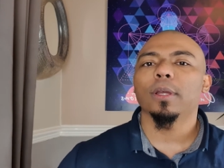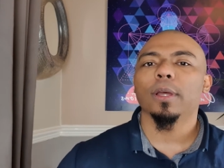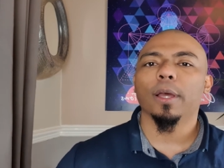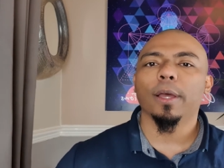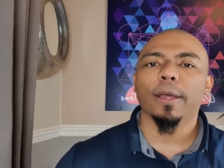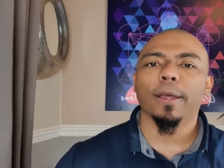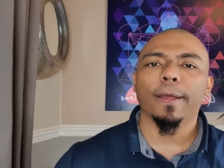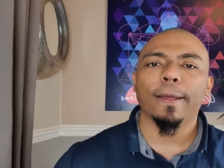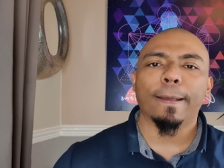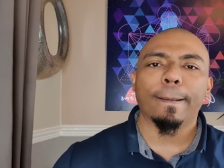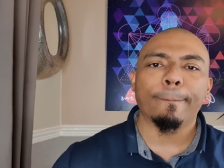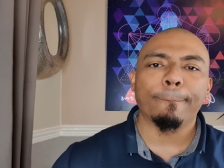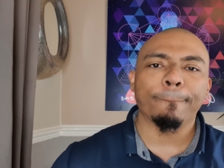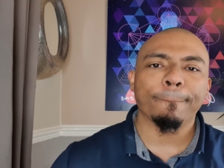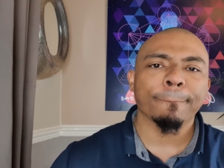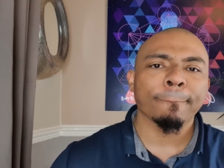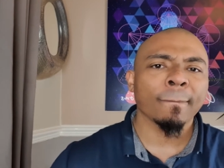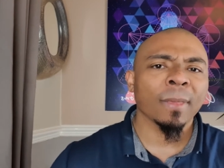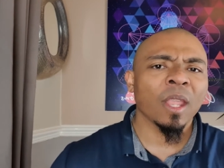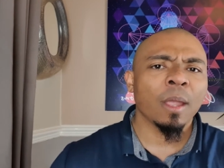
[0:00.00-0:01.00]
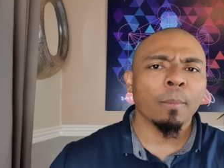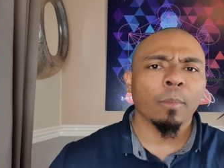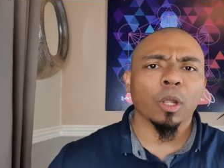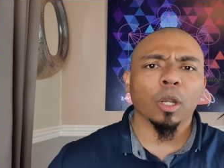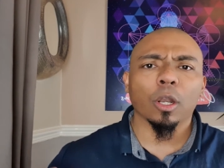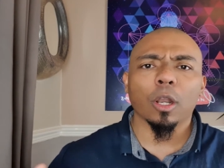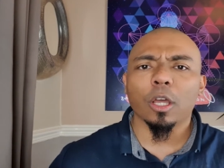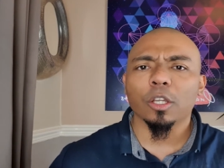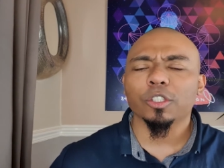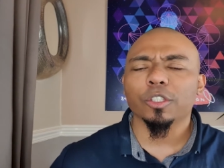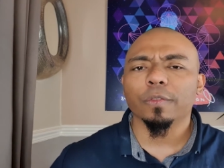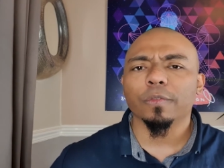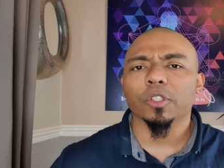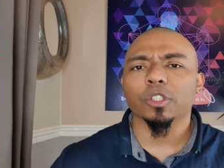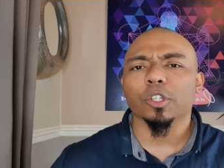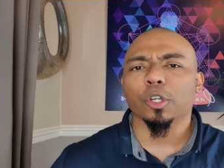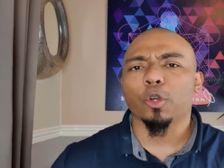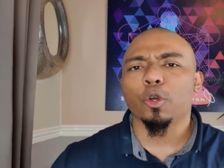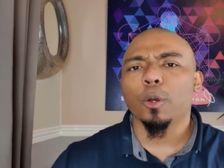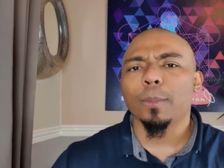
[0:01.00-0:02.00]
but lots of us
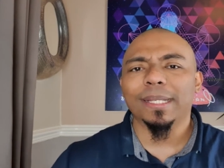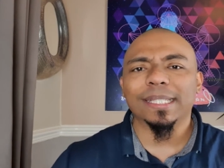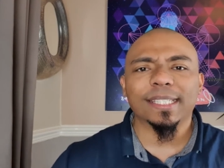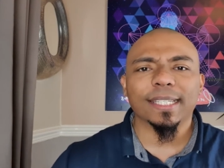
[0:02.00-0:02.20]
are coming